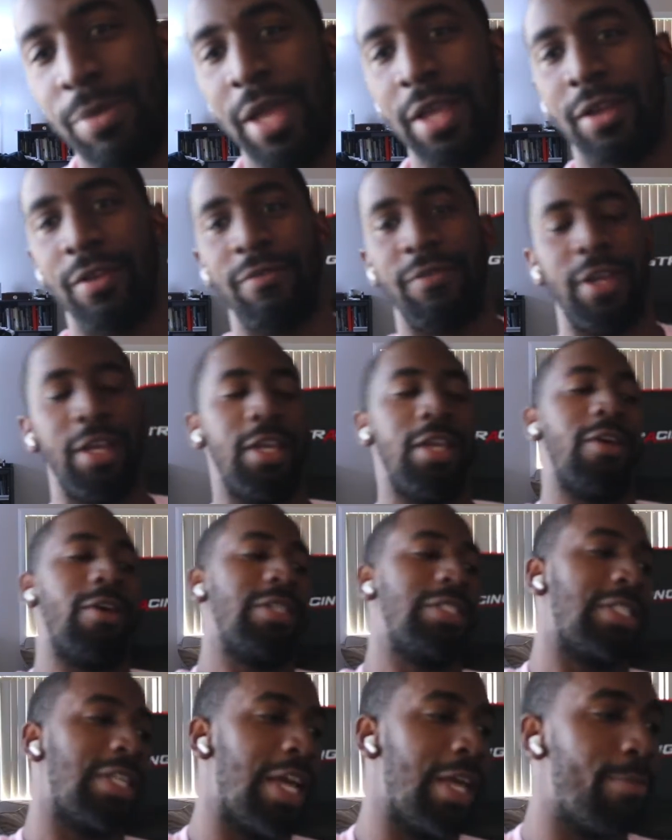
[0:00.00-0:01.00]
banger video.
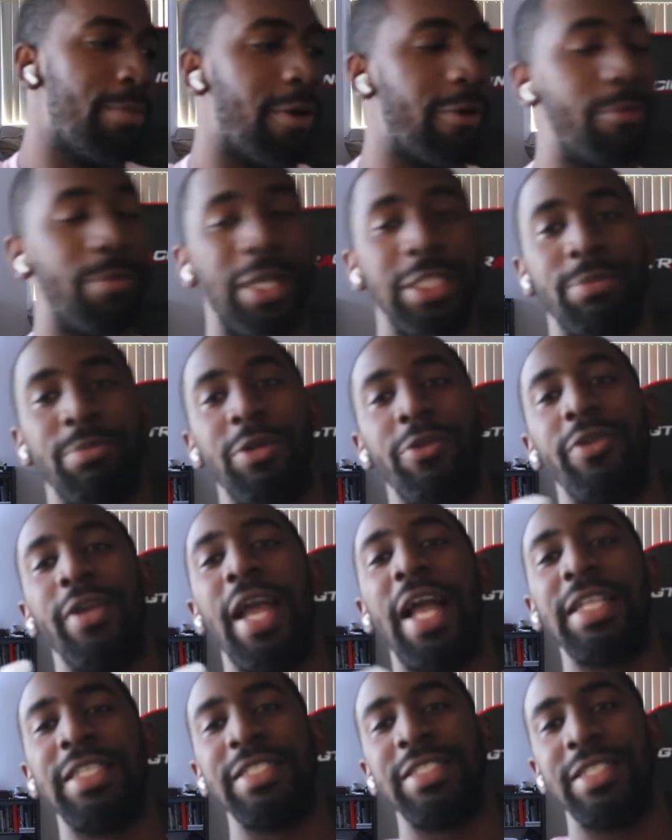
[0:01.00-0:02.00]
And today, man, we about to be
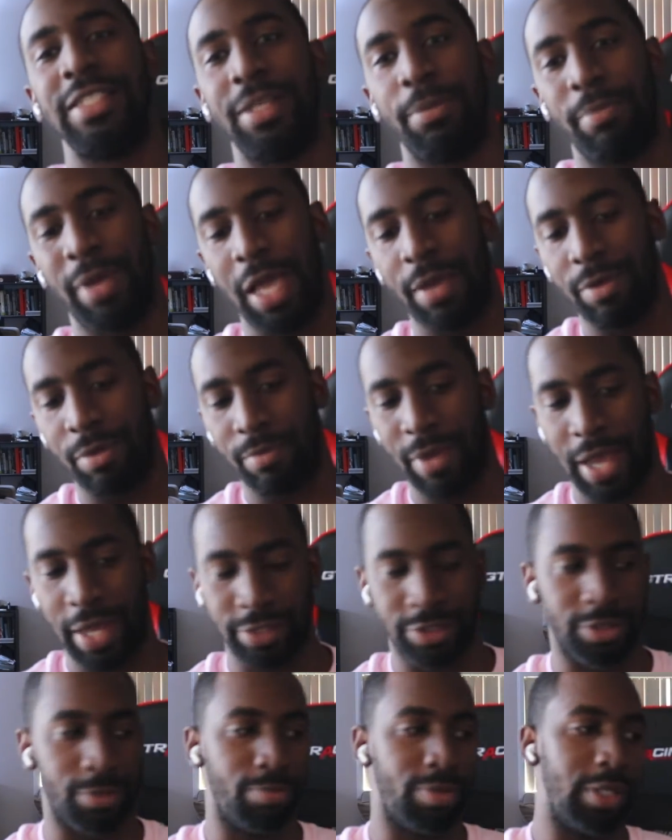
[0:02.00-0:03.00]
reacting to DaBaby
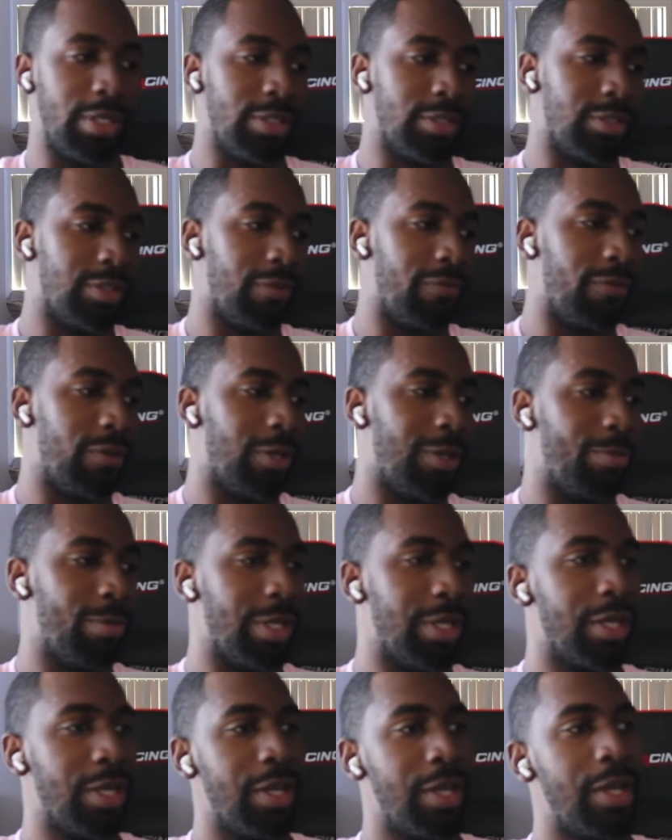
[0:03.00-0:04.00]
masterpiece. You feel
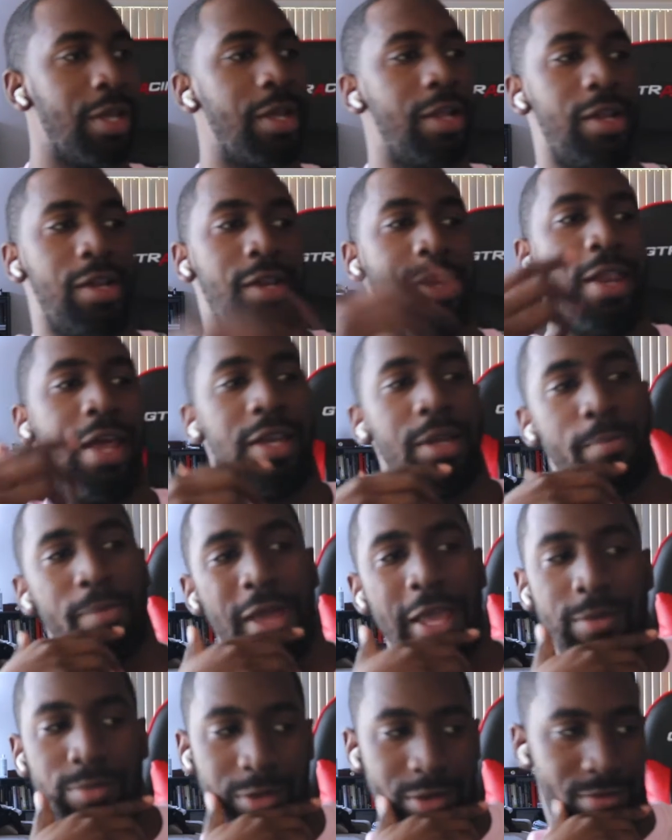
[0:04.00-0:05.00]
me? Now,
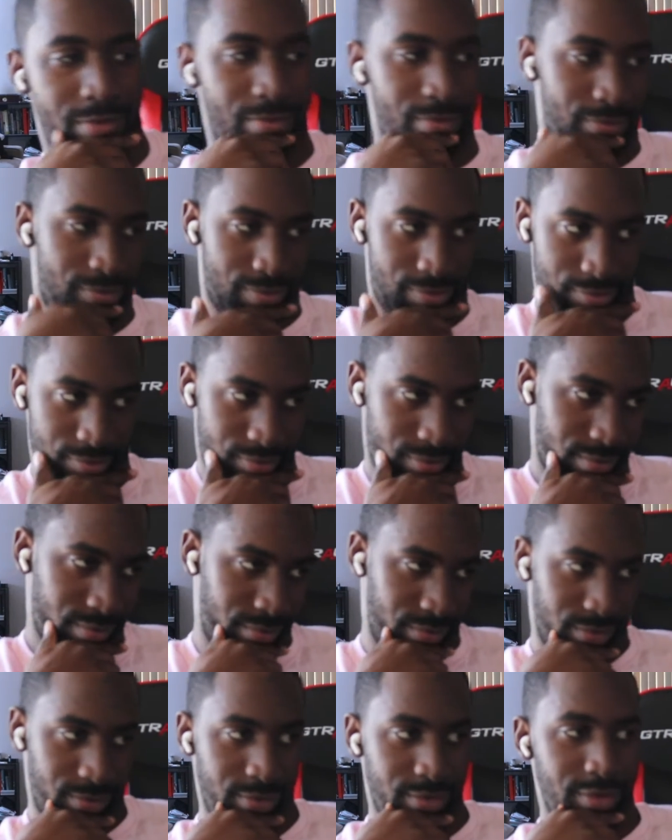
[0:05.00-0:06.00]
DaBaby.
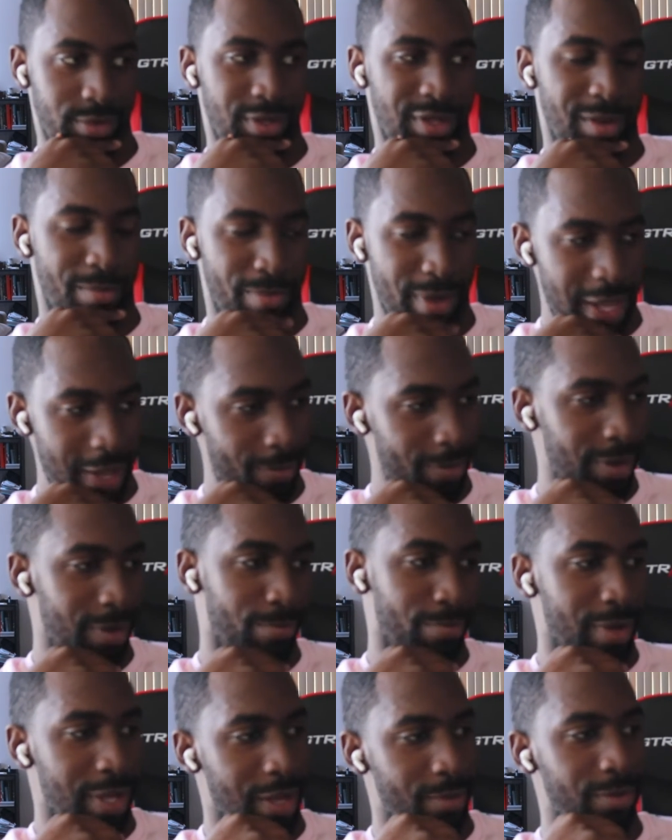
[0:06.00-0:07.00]
The baby,
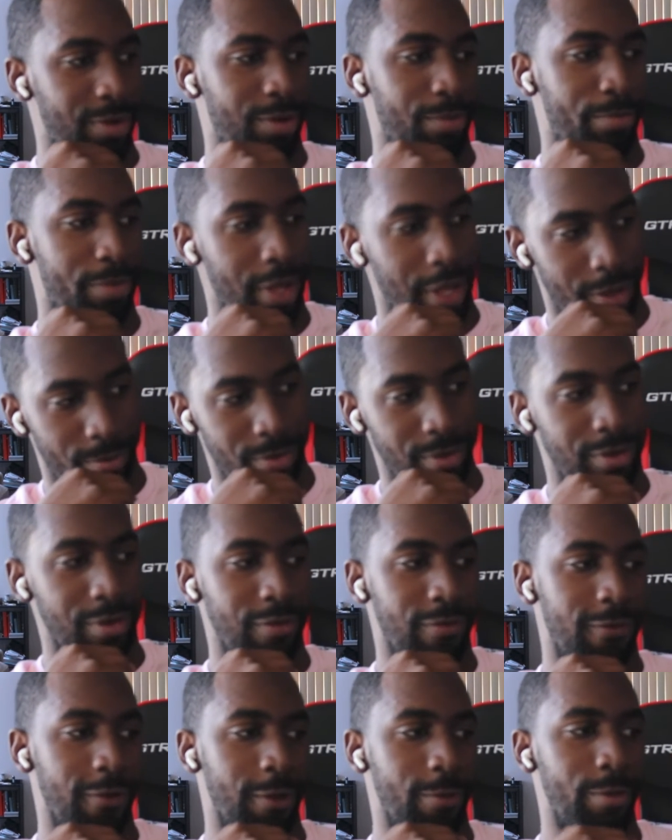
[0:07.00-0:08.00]
DaBaby, the baby.
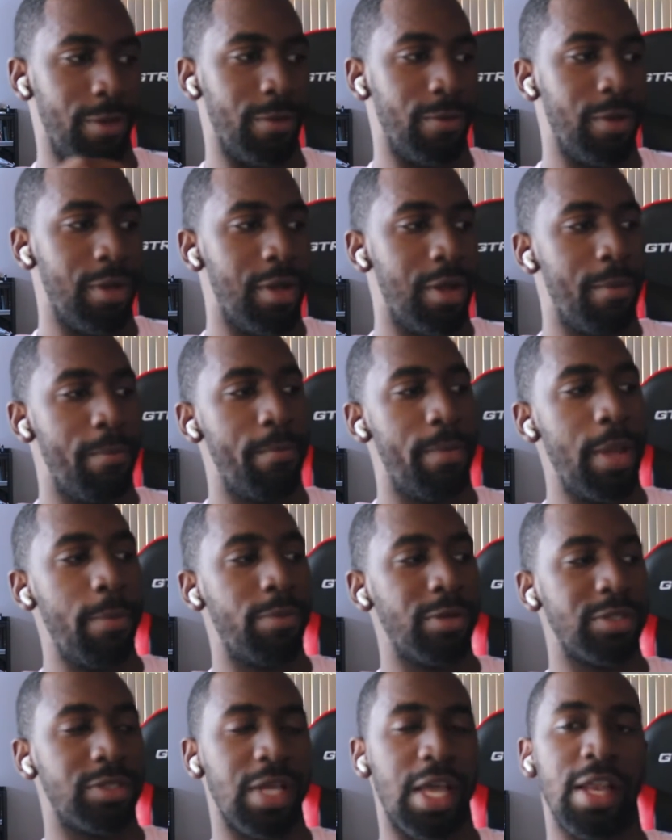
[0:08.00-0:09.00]
You feel me?
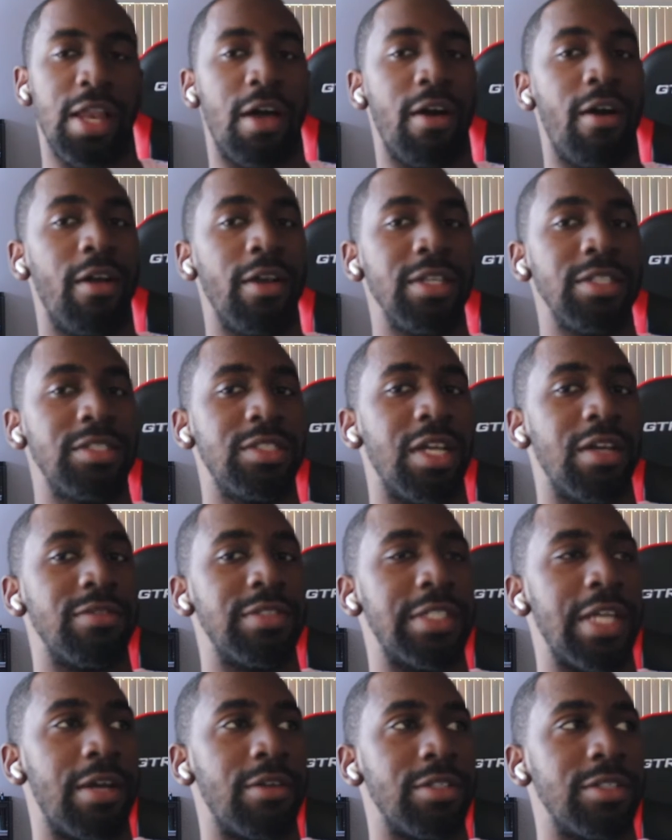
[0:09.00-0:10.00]
People say, like, all this stuff
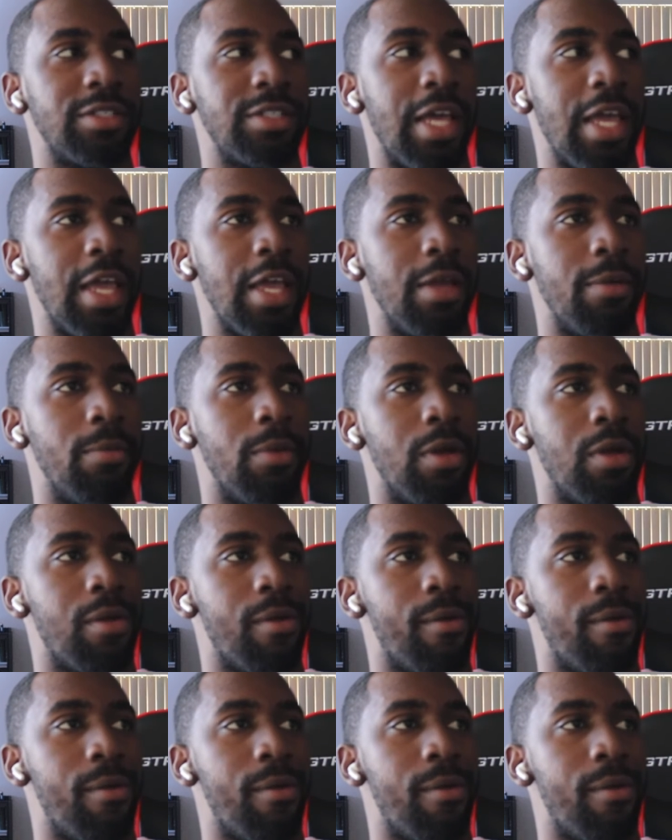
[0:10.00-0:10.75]
sound the same.